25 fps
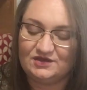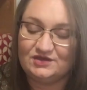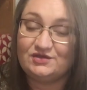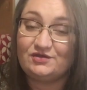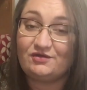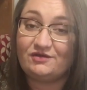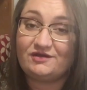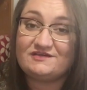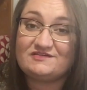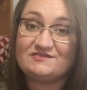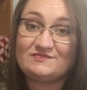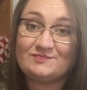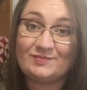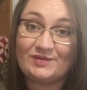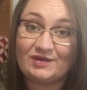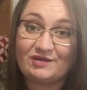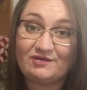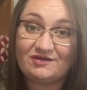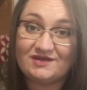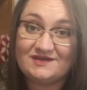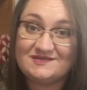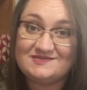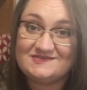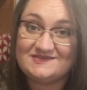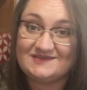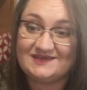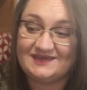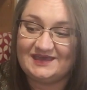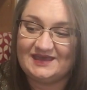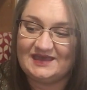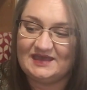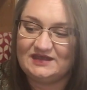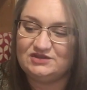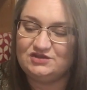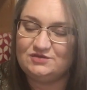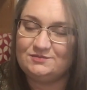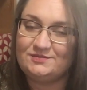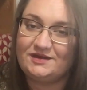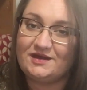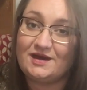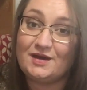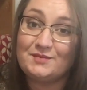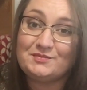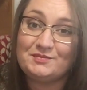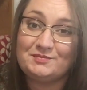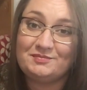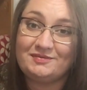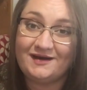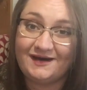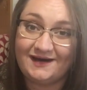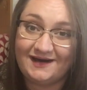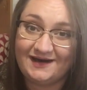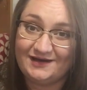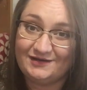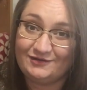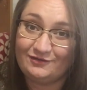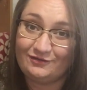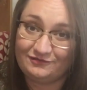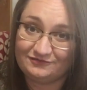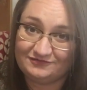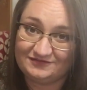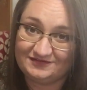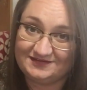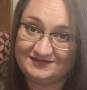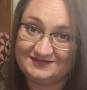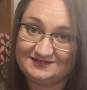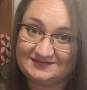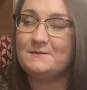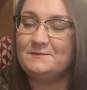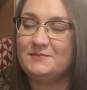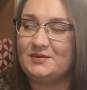You're experiencing it and you become a part of it.